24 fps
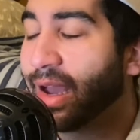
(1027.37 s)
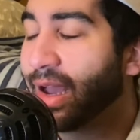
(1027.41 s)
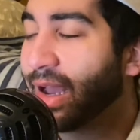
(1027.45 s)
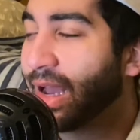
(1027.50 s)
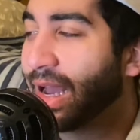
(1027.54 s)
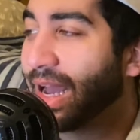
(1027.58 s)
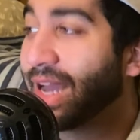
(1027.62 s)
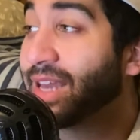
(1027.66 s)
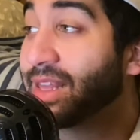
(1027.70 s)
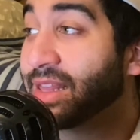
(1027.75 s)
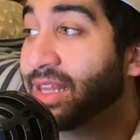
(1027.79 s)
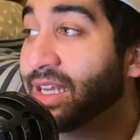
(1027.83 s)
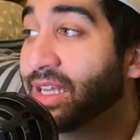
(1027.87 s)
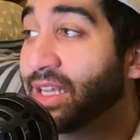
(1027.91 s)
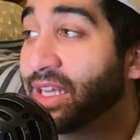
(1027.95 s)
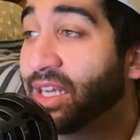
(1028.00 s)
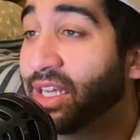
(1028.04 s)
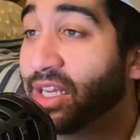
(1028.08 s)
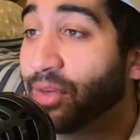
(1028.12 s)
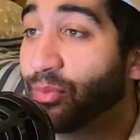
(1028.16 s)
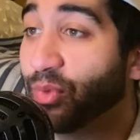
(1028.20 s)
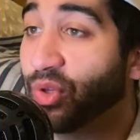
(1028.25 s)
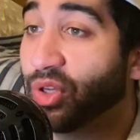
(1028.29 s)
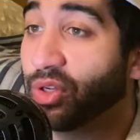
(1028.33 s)
I think he
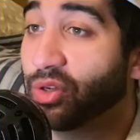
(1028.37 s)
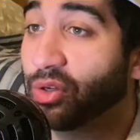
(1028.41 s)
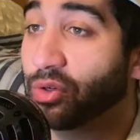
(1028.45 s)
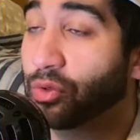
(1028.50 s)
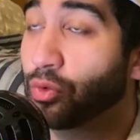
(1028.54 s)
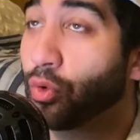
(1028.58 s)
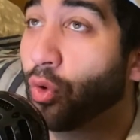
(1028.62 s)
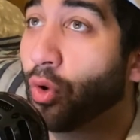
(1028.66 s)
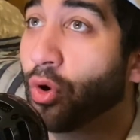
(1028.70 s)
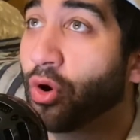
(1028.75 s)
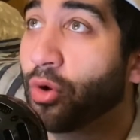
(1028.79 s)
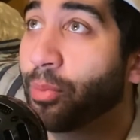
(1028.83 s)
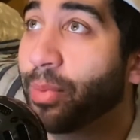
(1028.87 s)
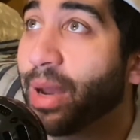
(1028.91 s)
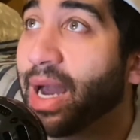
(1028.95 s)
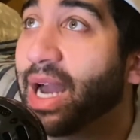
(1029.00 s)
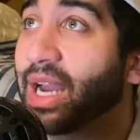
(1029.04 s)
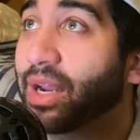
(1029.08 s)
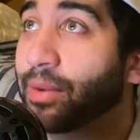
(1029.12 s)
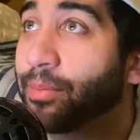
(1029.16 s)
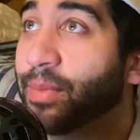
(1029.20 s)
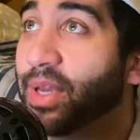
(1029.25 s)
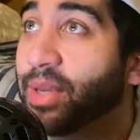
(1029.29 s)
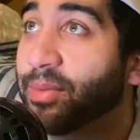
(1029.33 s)
can be a good
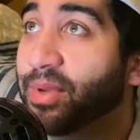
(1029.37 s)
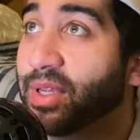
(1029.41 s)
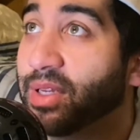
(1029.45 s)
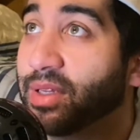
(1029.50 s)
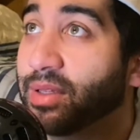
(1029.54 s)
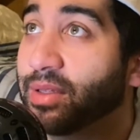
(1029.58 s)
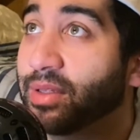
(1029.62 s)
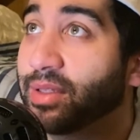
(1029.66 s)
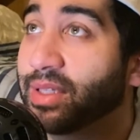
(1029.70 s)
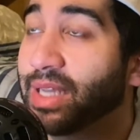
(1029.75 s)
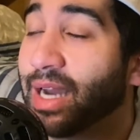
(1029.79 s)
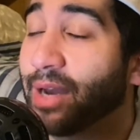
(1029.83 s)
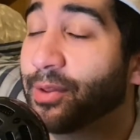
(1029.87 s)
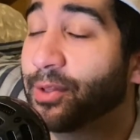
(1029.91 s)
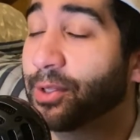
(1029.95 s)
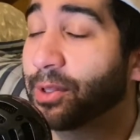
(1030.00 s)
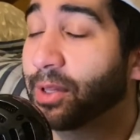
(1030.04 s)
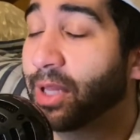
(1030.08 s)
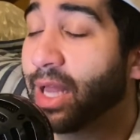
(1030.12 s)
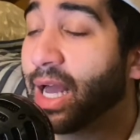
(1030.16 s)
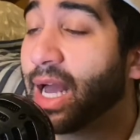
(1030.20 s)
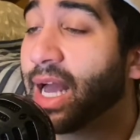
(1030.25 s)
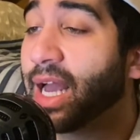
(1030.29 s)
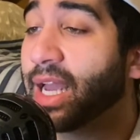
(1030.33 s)
quarterback maybe down the
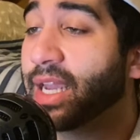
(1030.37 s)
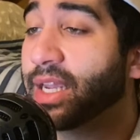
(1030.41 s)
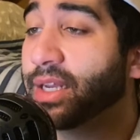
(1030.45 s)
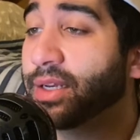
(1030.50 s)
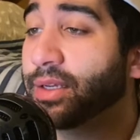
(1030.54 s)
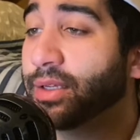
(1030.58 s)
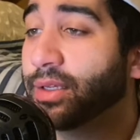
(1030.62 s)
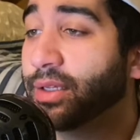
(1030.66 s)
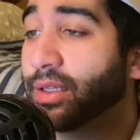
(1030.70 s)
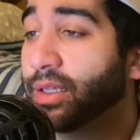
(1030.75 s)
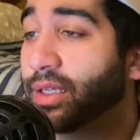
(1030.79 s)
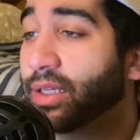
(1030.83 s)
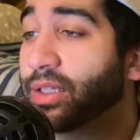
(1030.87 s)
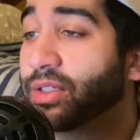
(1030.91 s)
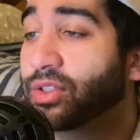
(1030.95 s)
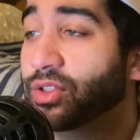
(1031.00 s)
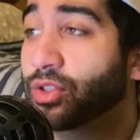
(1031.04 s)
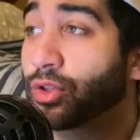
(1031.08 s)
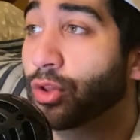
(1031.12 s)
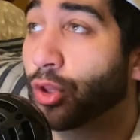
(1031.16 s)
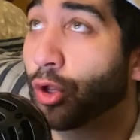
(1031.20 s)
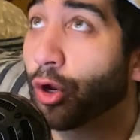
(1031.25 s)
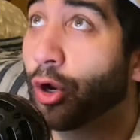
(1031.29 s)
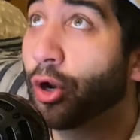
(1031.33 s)
line in his
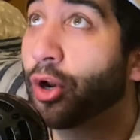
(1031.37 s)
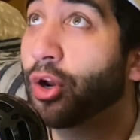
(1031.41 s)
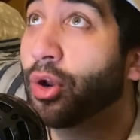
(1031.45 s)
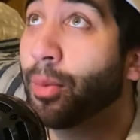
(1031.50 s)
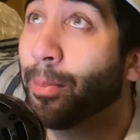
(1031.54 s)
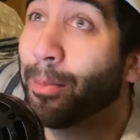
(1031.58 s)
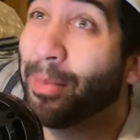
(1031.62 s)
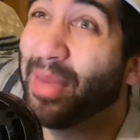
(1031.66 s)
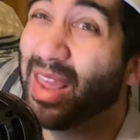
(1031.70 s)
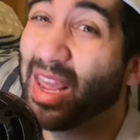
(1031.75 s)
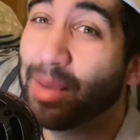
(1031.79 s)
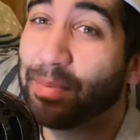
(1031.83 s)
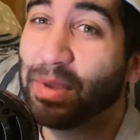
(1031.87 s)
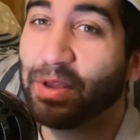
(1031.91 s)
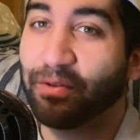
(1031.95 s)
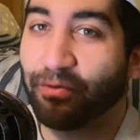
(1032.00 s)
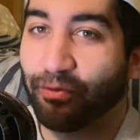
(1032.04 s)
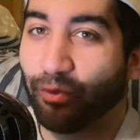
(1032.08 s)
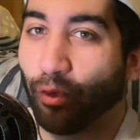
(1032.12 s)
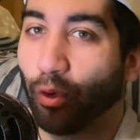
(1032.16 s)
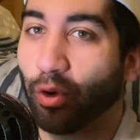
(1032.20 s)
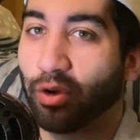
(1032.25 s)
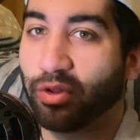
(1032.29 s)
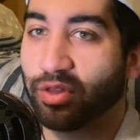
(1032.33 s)
third, maybe
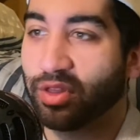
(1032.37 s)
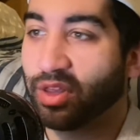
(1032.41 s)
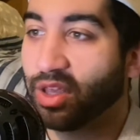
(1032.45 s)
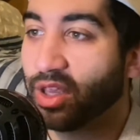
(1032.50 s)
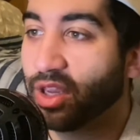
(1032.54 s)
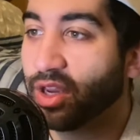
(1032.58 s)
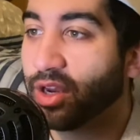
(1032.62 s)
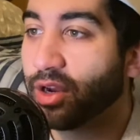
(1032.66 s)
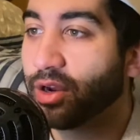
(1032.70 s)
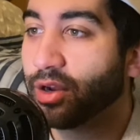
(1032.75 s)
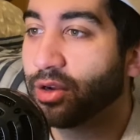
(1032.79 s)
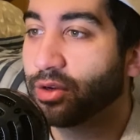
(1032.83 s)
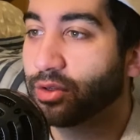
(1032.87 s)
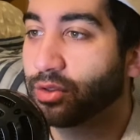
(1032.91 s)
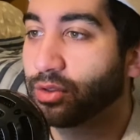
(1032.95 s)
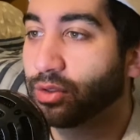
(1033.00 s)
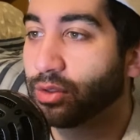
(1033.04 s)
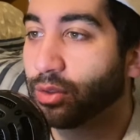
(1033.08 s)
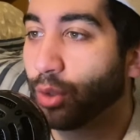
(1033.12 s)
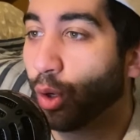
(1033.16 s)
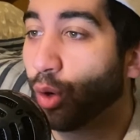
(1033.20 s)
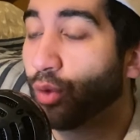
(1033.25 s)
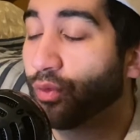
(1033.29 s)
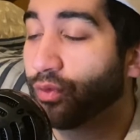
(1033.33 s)
fourth year
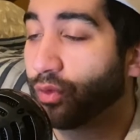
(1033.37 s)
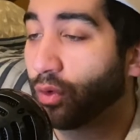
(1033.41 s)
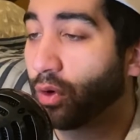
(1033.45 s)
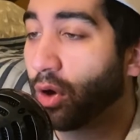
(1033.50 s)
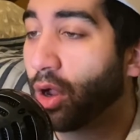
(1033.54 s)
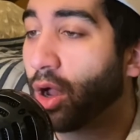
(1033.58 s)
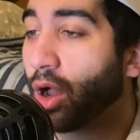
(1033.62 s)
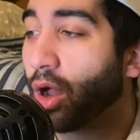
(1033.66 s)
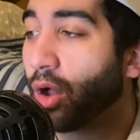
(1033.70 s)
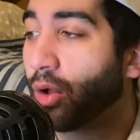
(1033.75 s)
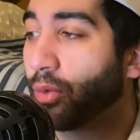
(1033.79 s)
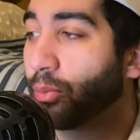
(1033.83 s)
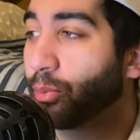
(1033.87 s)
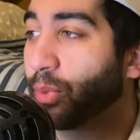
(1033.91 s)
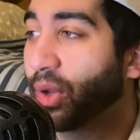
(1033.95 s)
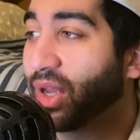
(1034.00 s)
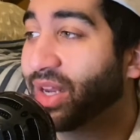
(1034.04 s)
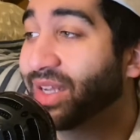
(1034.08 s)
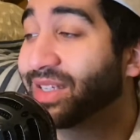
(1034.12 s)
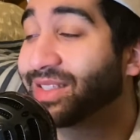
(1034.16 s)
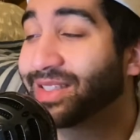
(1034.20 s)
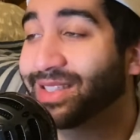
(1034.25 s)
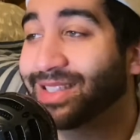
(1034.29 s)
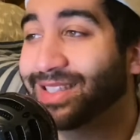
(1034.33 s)
overall, but
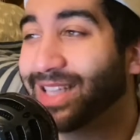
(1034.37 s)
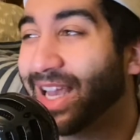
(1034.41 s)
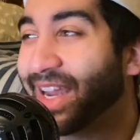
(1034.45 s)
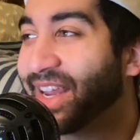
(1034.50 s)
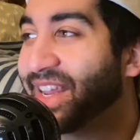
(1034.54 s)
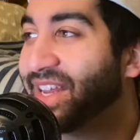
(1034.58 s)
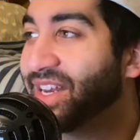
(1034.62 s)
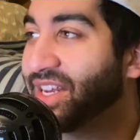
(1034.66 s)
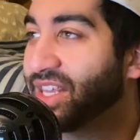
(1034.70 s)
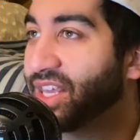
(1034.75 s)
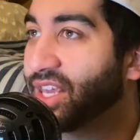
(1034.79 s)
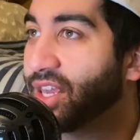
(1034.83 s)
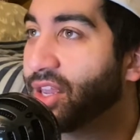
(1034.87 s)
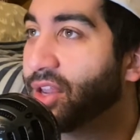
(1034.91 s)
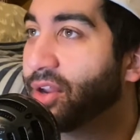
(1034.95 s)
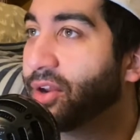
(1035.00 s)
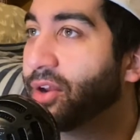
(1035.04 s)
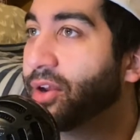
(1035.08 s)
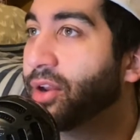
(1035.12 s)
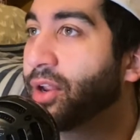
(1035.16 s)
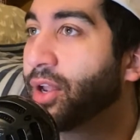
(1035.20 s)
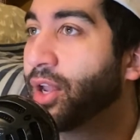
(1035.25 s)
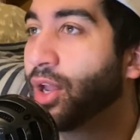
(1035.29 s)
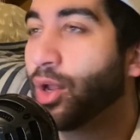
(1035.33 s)
his second
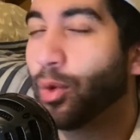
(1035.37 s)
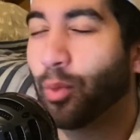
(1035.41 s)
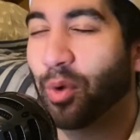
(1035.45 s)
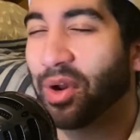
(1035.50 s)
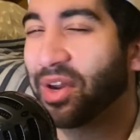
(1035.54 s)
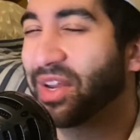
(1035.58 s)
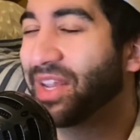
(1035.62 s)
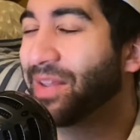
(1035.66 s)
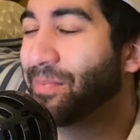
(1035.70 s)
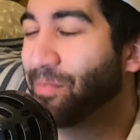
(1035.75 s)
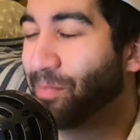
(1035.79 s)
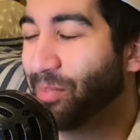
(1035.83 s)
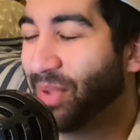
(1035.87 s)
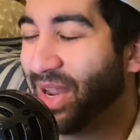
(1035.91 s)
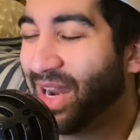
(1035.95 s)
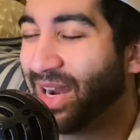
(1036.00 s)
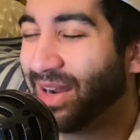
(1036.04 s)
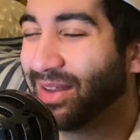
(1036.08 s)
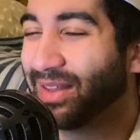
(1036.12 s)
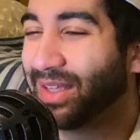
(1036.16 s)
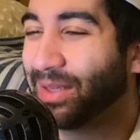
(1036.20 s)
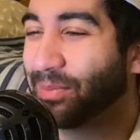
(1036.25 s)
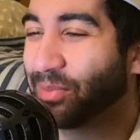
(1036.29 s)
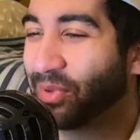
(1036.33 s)
year where he
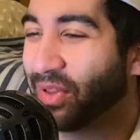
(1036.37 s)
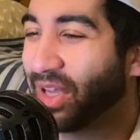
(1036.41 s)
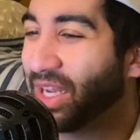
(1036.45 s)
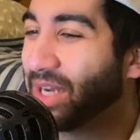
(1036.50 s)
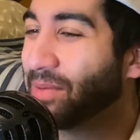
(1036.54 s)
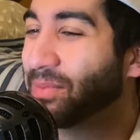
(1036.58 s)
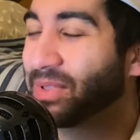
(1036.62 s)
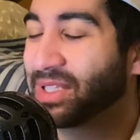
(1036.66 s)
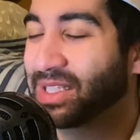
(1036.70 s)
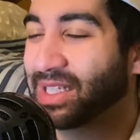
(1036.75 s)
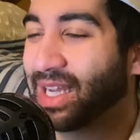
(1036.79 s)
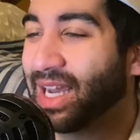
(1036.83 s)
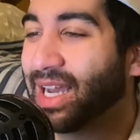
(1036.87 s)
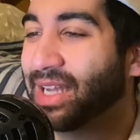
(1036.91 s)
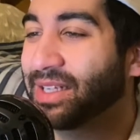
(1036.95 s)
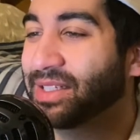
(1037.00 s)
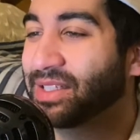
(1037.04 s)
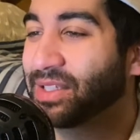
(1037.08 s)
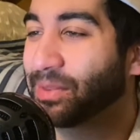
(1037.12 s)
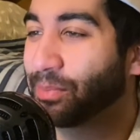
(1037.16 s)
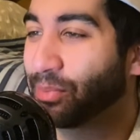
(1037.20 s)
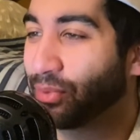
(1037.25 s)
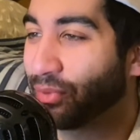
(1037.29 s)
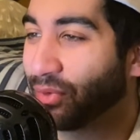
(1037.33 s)
barely played besides
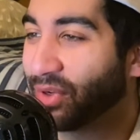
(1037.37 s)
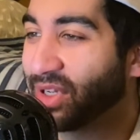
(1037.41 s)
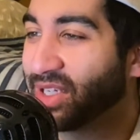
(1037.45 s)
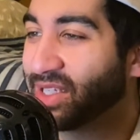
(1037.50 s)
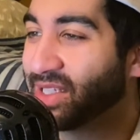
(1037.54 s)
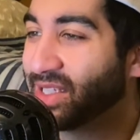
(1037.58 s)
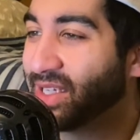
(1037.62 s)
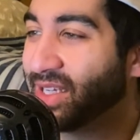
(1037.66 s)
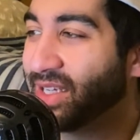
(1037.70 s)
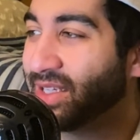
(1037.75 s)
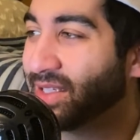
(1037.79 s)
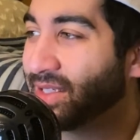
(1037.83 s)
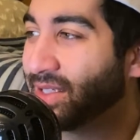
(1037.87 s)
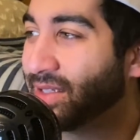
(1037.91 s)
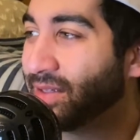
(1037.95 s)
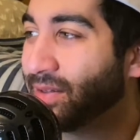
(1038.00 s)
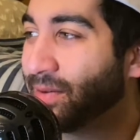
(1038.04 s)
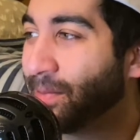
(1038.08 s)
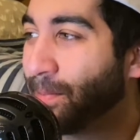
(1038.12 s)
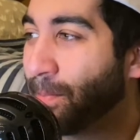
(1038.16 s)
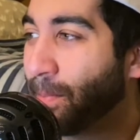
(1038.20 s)
the preseason,